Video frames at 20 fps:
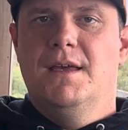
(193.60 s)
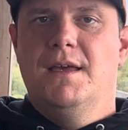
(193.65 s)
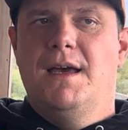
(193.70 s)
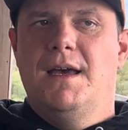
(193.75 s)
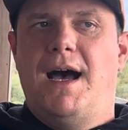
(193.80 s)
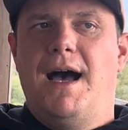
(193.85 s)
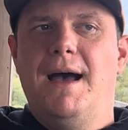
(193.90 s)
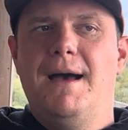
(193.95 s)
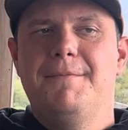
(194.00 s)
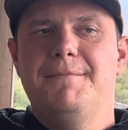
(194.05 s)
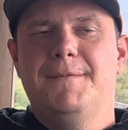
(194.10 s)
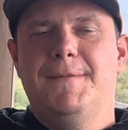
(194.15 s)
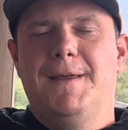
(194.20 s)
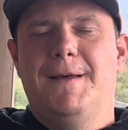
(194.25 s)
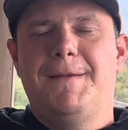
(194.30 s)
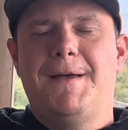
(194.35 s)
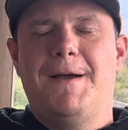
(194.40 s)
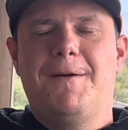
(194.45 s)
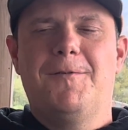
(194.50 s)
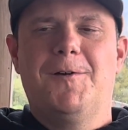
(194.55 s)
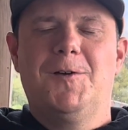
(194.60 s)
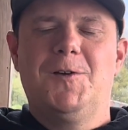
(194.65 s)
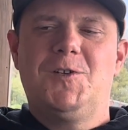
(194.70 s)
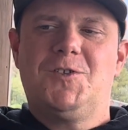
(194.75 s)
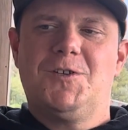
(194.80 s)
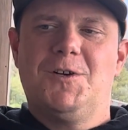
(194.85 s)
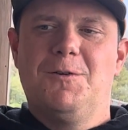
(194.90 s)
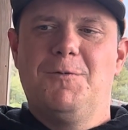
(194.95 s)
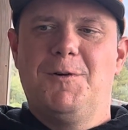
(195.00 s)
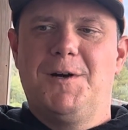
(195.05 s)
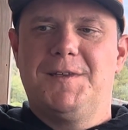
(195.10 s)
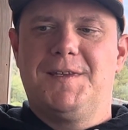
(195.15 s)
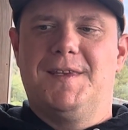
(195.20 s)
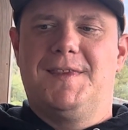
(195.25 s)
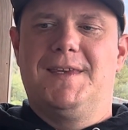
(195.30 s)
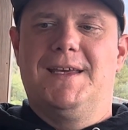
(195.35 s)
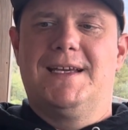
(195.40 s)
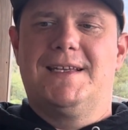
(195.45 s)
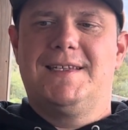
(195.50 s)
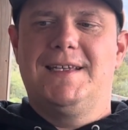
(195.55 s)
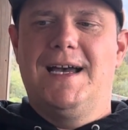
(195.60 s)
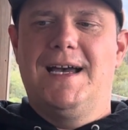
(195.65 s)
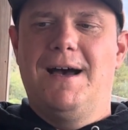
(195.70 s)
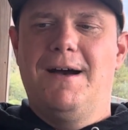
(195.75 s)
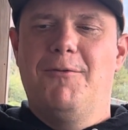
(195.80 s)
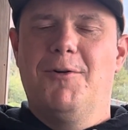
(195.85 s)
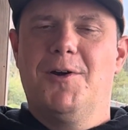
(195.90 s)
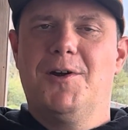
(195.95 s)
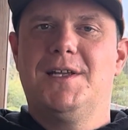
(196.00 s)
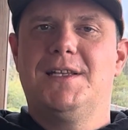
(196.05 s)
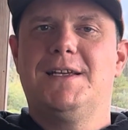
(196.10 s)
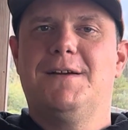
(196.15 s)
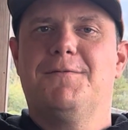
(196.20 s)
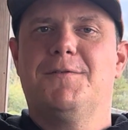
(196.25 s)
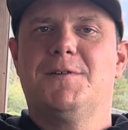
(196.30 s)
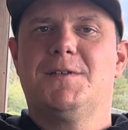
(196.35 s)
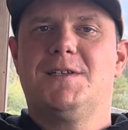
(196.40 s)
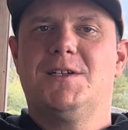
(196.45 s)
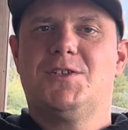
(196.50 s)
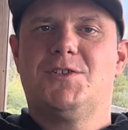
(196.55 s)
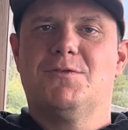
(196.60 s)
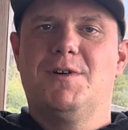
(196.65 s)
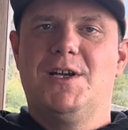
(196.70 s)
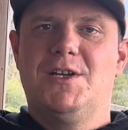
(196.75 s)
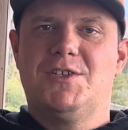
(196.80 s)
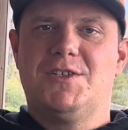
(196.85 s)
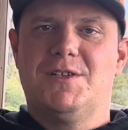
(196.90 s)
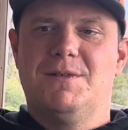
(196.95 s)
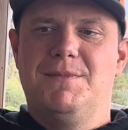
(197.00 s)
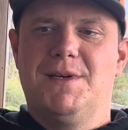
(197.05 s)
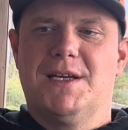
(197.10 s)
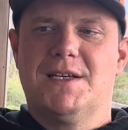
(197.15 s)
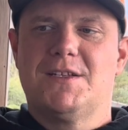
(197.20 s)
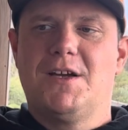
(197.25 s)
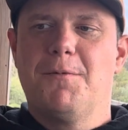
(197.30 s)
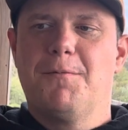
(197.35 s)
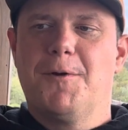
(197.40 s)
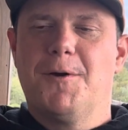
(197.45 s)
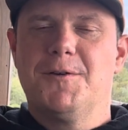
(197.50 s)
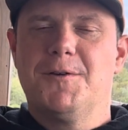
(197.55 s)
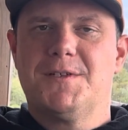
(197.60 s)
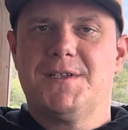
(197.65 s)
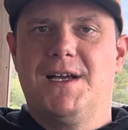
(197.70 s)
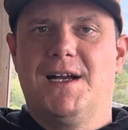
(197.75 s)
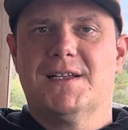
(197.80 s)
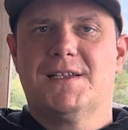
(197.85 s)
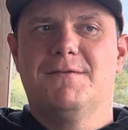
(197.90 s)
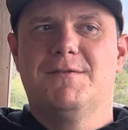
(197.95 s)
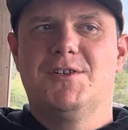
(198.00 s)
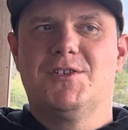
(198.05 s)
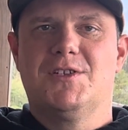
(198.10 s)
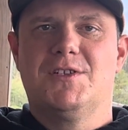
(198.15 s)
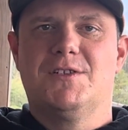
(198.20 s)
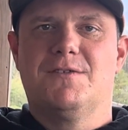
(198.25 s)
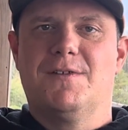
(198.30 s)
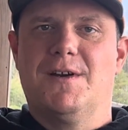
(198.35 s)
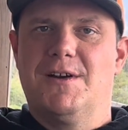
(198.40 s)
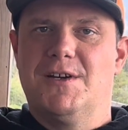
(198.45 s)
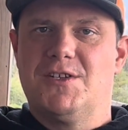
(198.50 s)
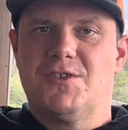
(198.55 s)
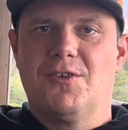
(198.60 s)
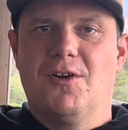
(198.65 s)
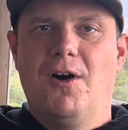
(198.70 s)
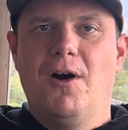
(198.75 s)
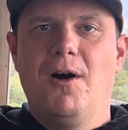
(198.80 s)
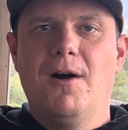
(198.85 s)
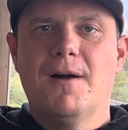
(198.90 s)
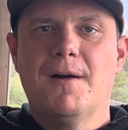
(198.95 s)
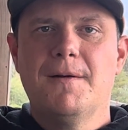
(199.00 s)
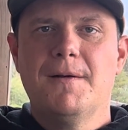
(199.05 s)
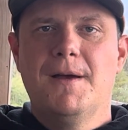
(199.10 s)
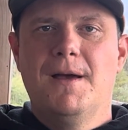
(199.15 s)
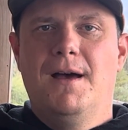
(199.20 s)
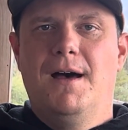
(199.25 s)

I'm not really sure what to think. See, we're in a different situation because our pro stock division is very strong.